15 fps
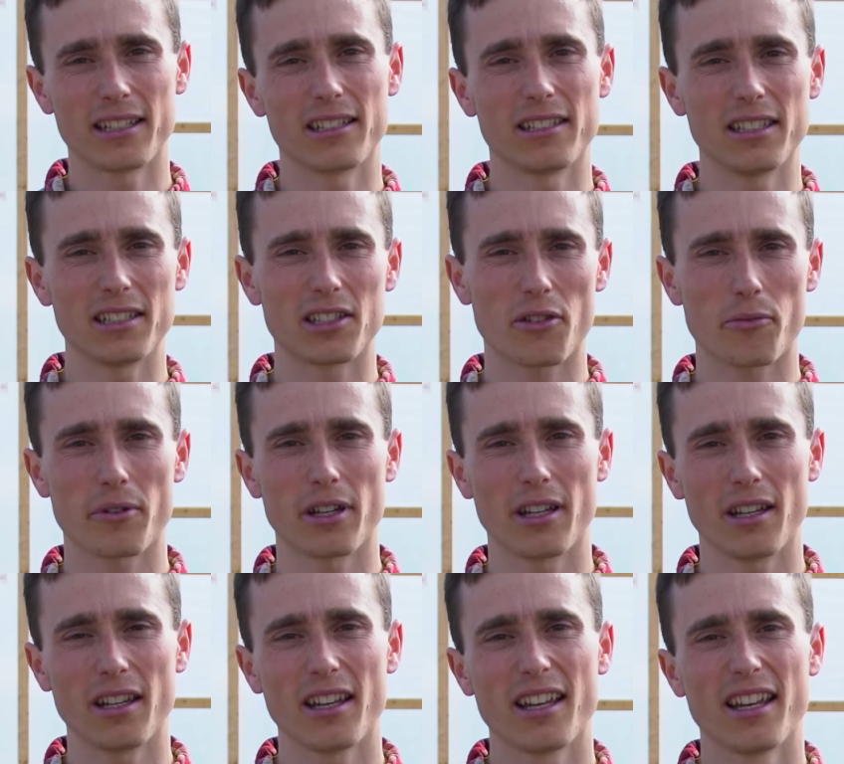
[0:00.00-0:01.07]
in these
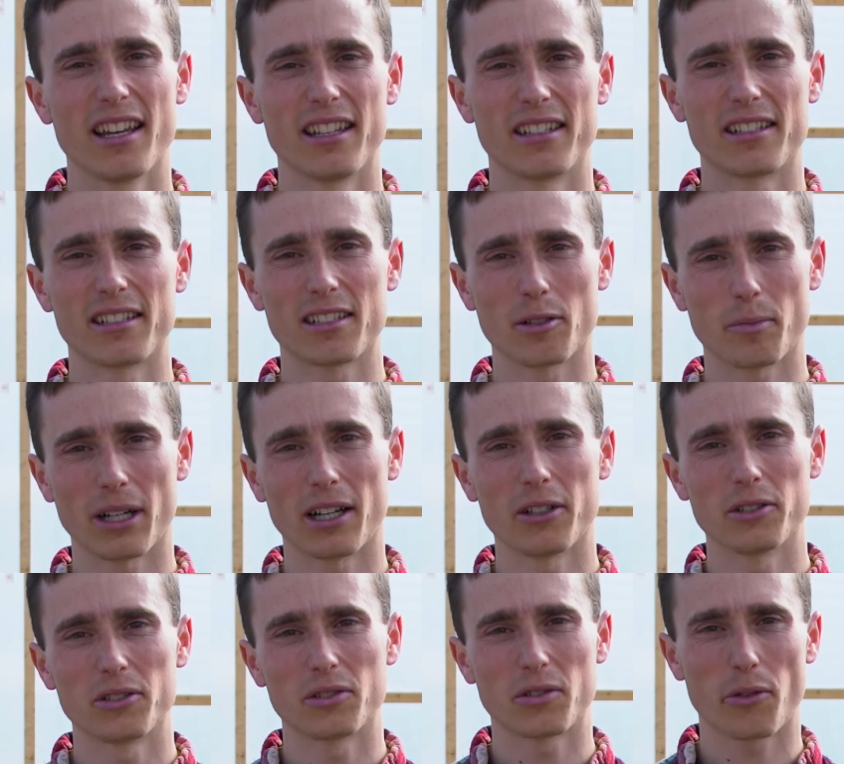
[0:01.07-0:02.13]
three, there's
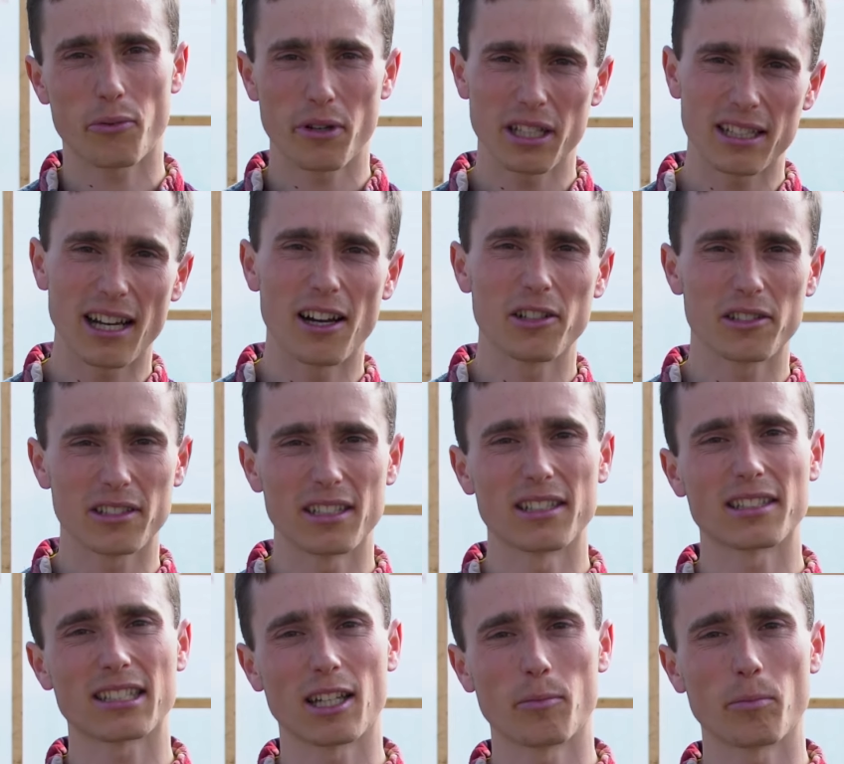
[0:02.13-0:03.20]
about 3,000
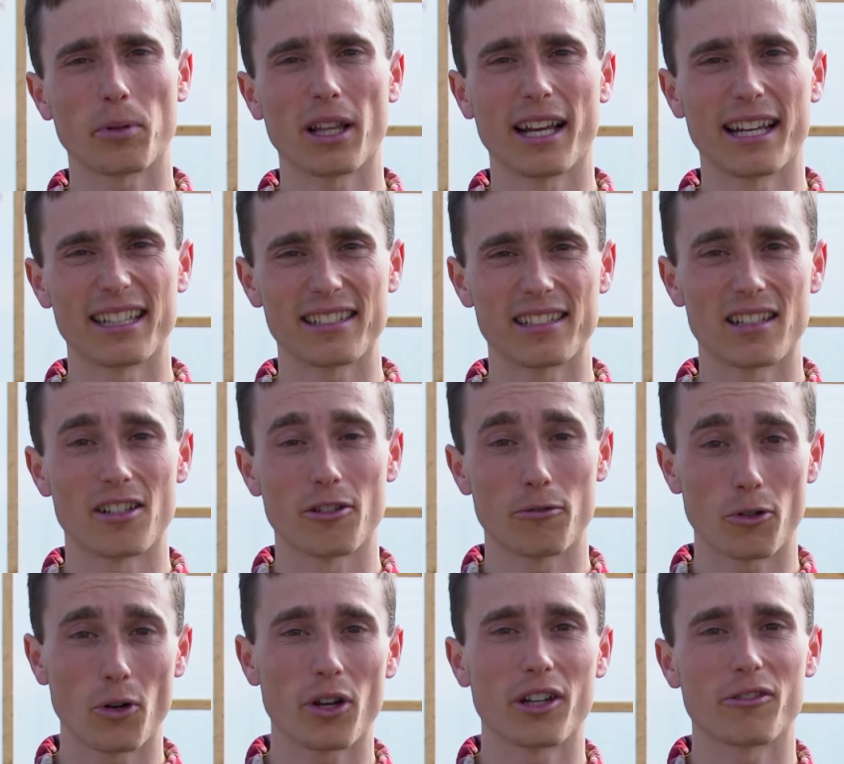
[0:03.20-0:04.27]
and some plants that are growing